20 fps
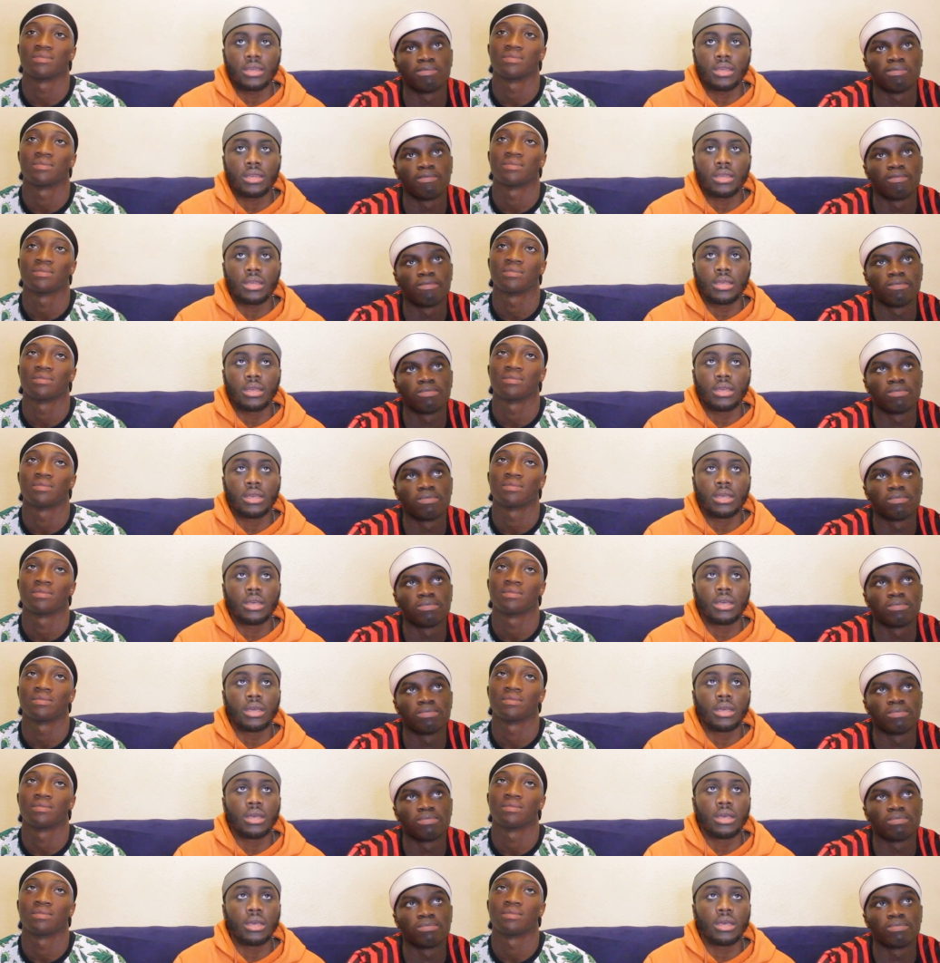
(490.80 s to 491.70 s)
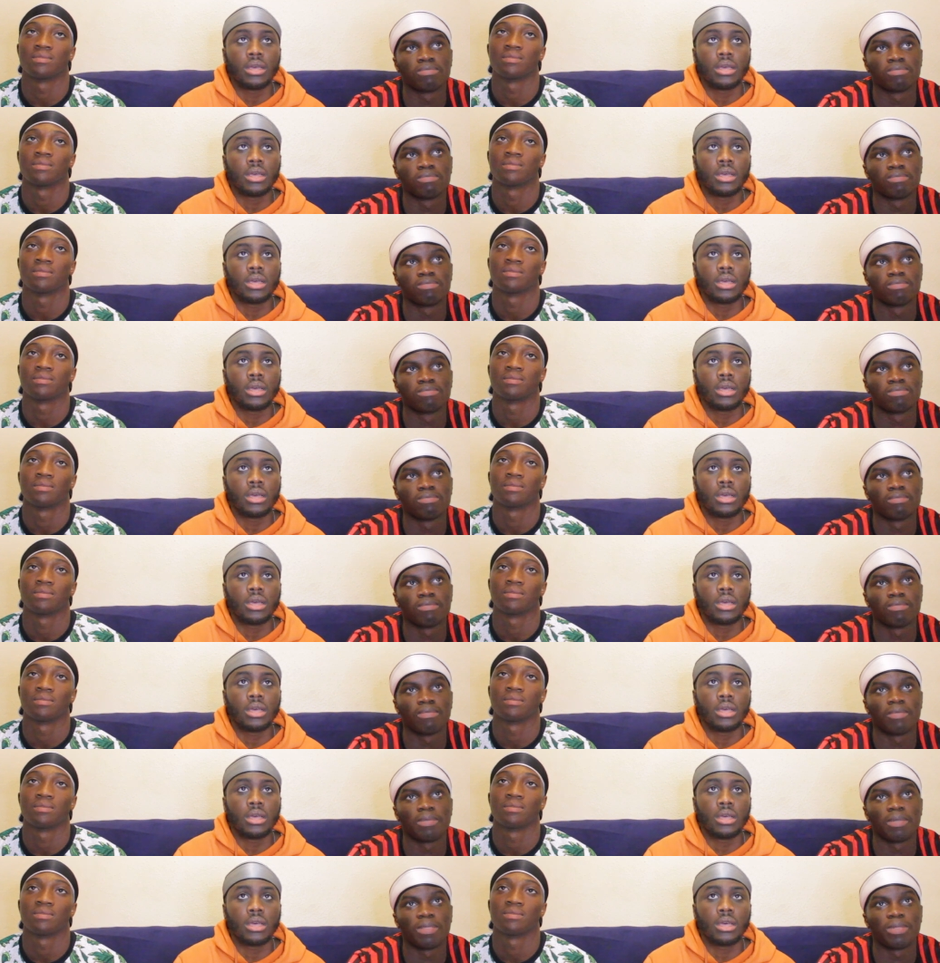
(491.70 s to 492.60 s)

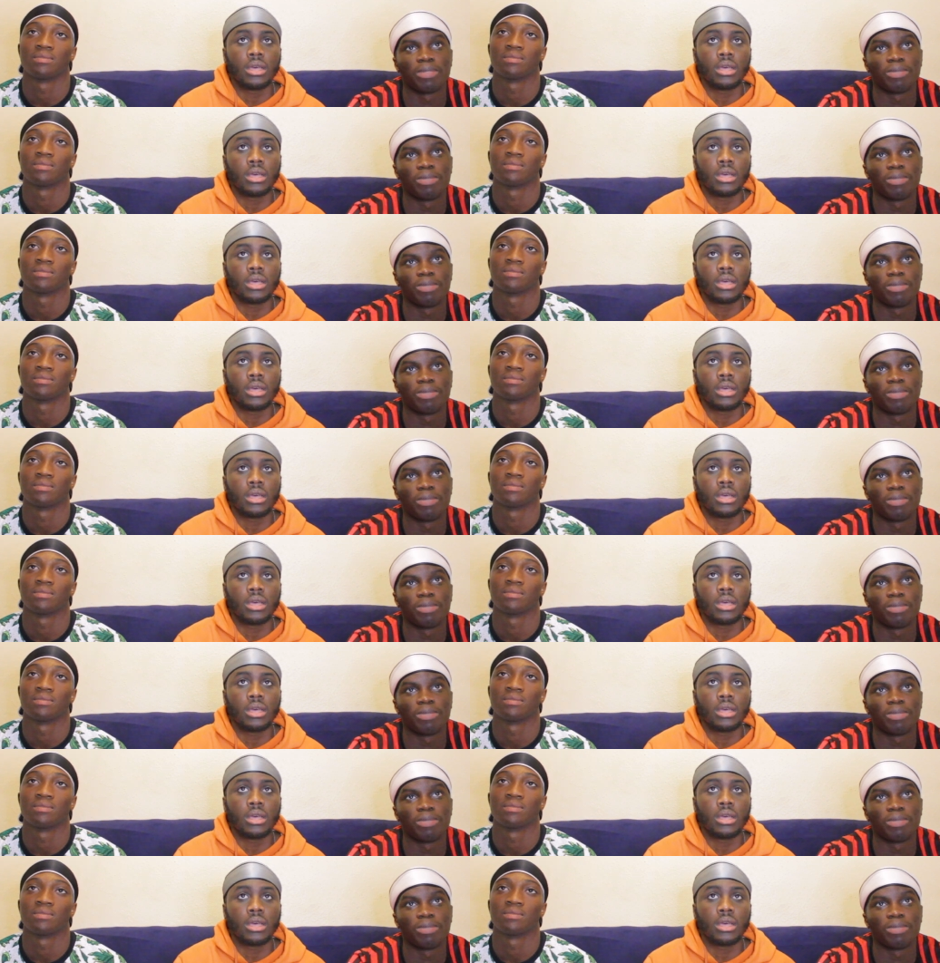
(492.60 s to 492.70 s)
Nobody speaks.